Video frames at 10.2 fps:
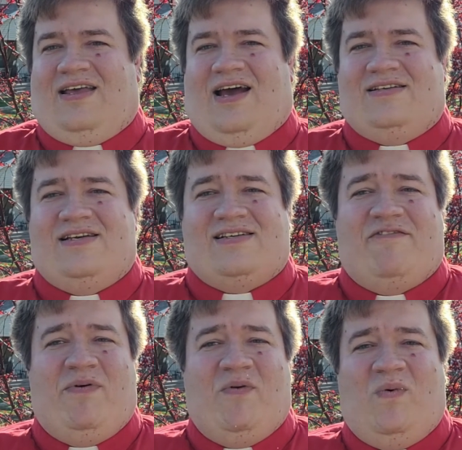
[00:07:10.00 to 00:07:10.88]
God says,
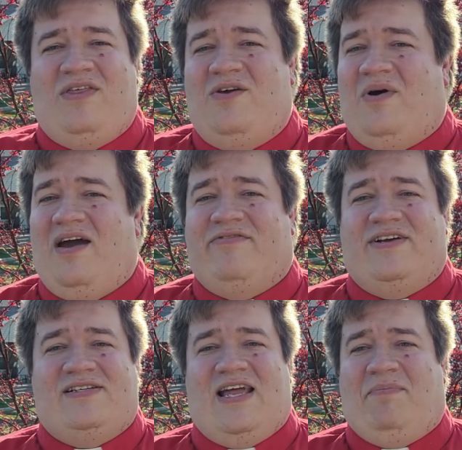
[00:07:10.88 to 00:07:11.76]
I've been with you
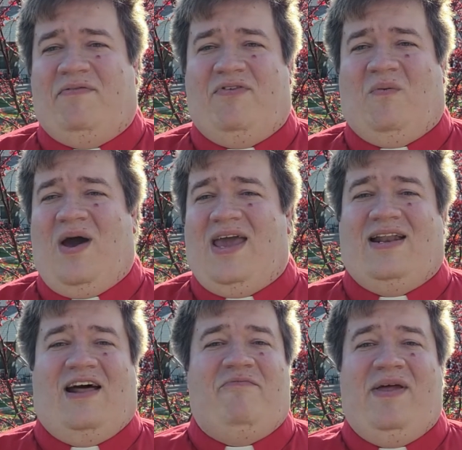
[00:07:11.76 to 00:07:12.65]
every step of the way,
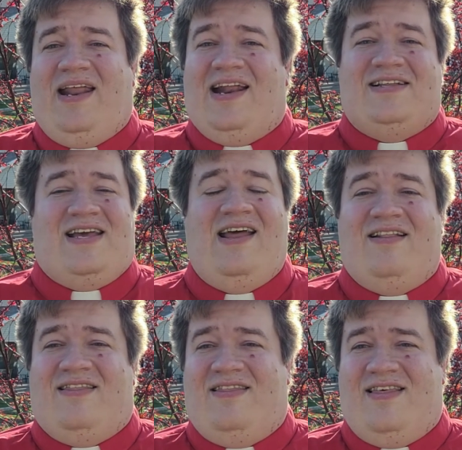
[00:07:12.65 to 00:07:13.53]
and I've been in a
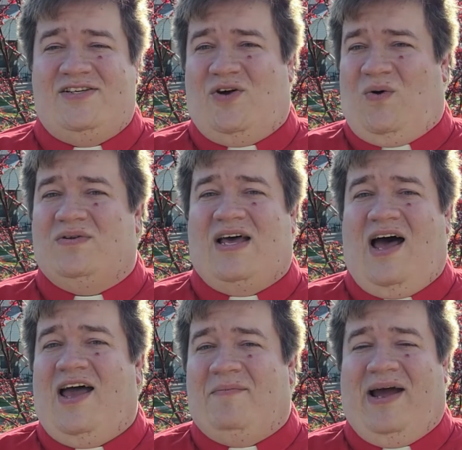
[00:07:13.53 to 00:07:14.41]
tent this whole
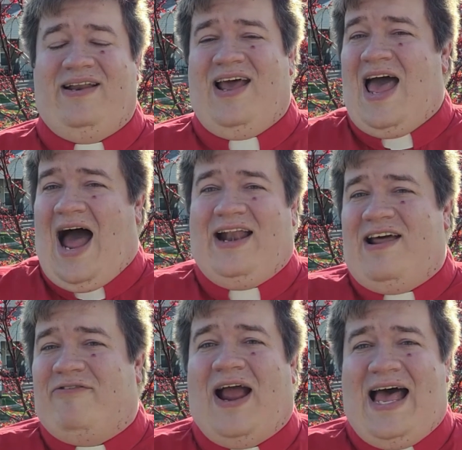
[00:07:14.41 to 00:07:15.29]
time. I, I
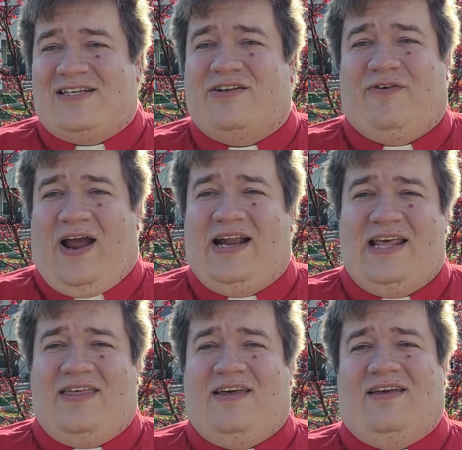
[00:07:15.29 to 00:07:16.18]
never asked for
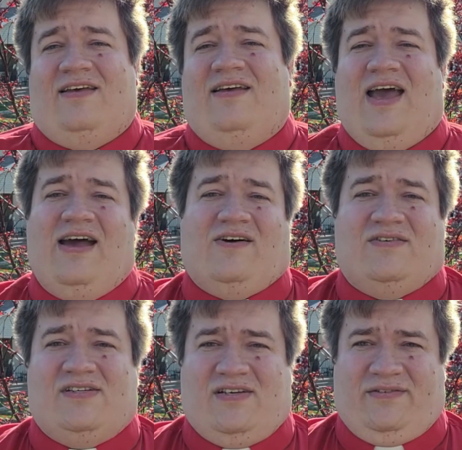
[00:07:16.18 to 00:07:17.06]
anything
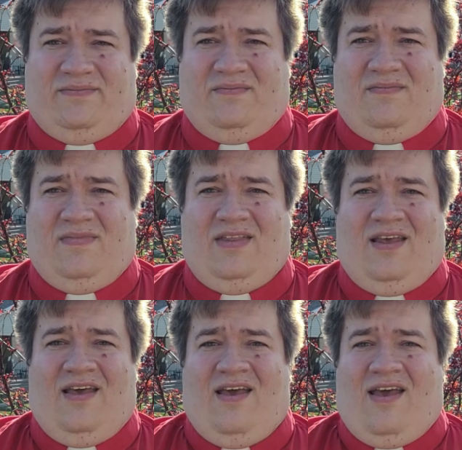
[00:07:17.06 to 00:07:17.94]
else.
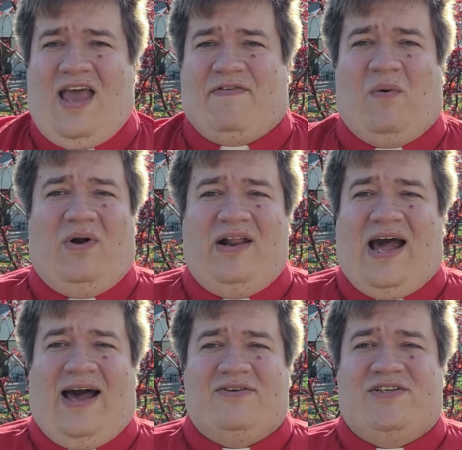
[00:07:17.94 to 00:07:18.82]
If I wanted a
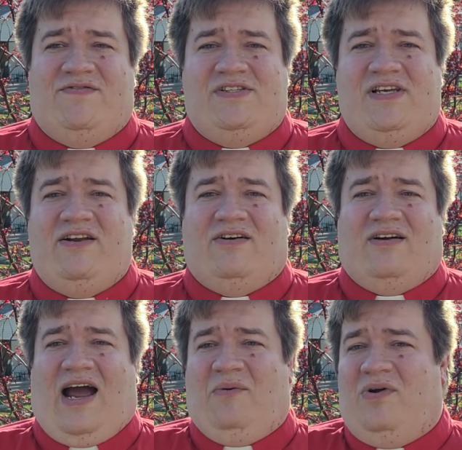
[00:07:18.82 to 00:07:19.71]
house of cedar,
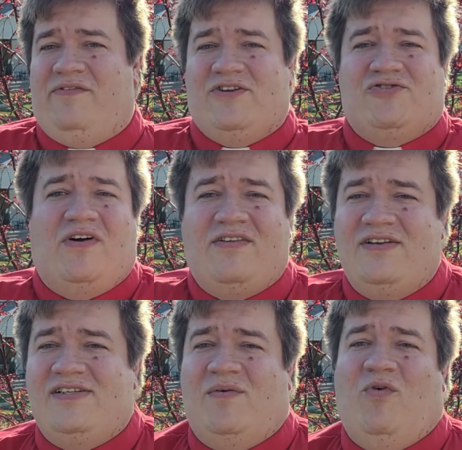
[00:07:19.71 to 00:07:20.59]
I would have
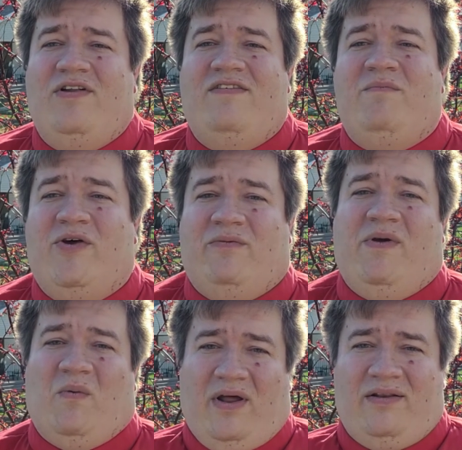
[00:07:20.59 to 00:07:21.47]
instructed someone to build
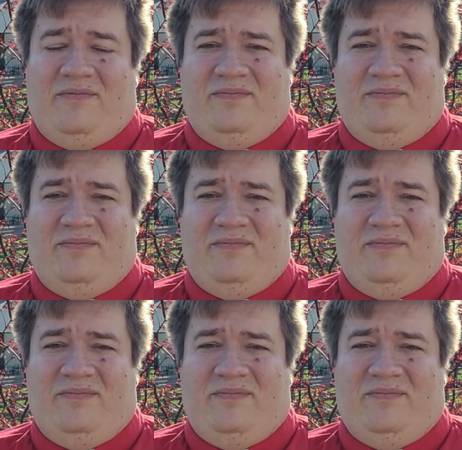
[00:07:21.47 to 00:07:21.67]
me one.